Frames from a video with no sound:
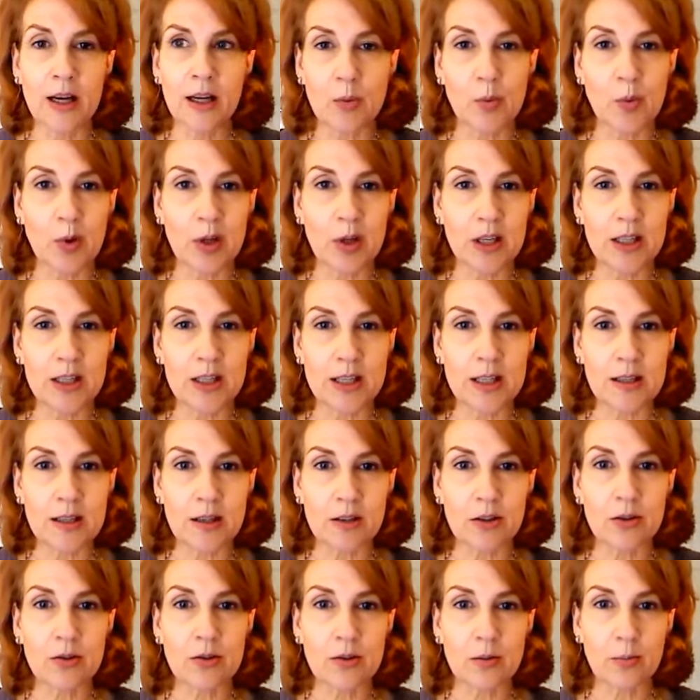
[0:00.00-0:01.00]
When we
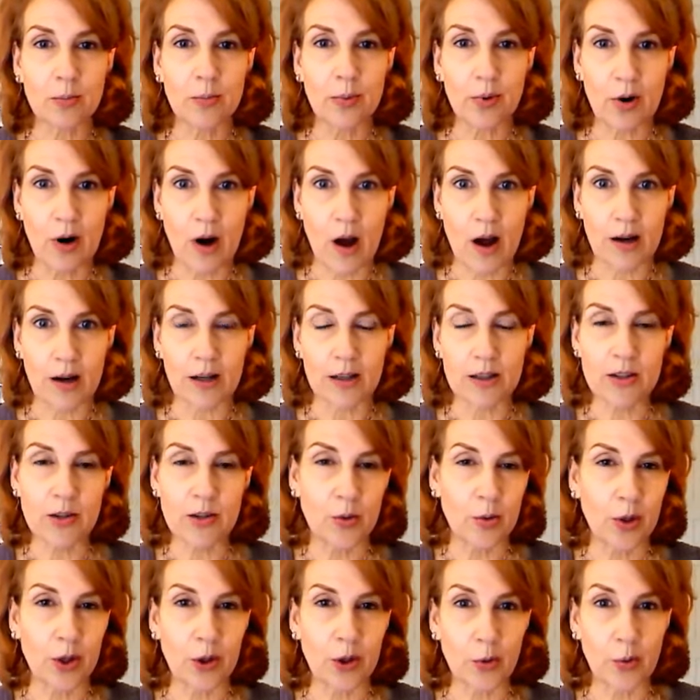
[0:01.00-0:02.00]
consider
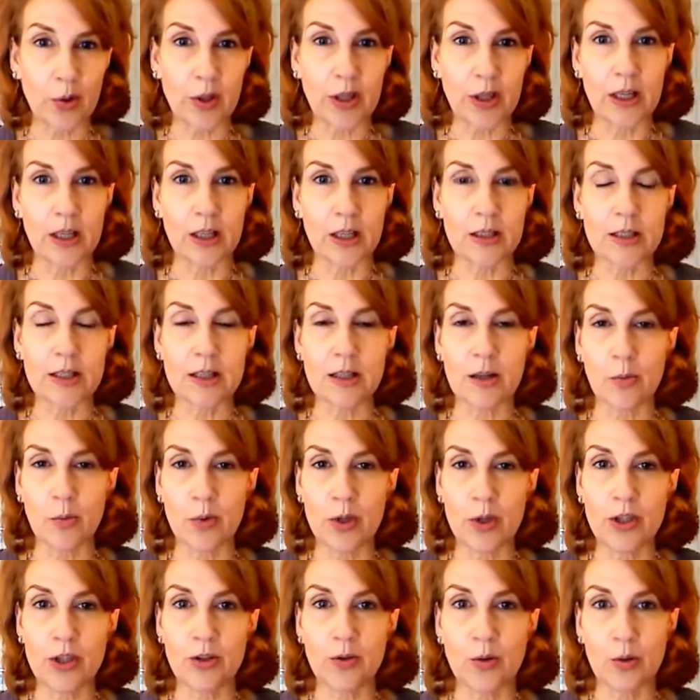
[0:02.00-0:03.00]
products or ingredients that
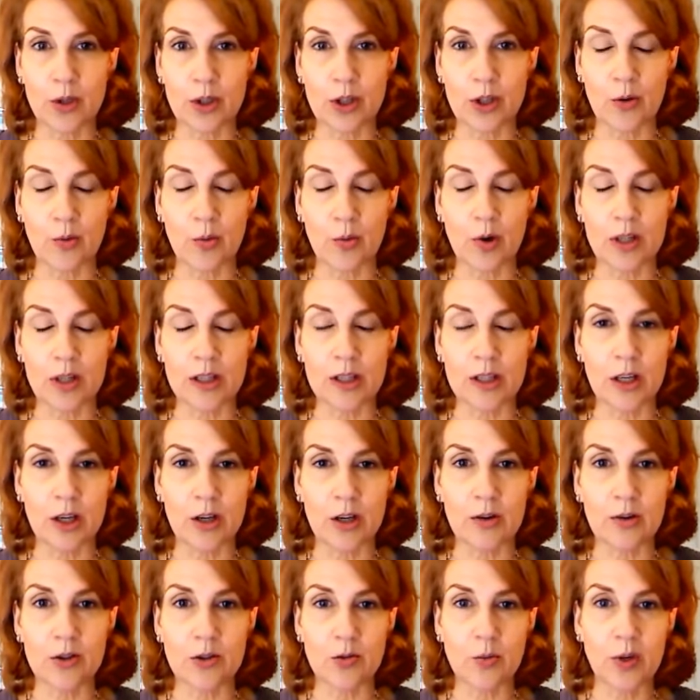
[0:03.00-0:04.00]
we do or don't want to
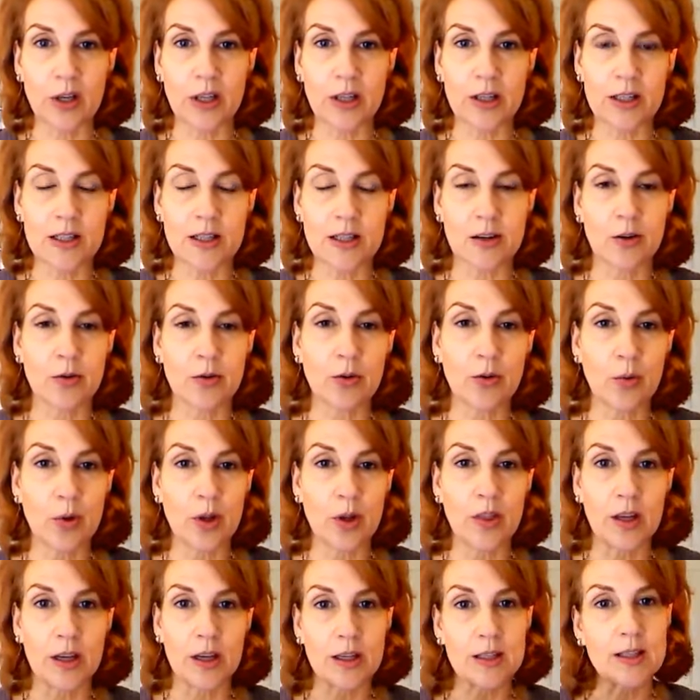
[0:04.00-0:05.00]
use, we consider
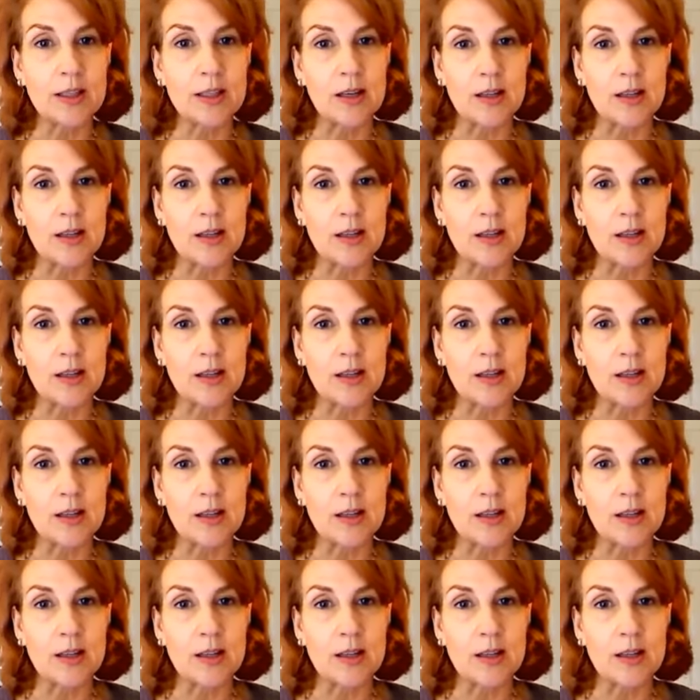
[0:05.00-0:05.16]
3 things.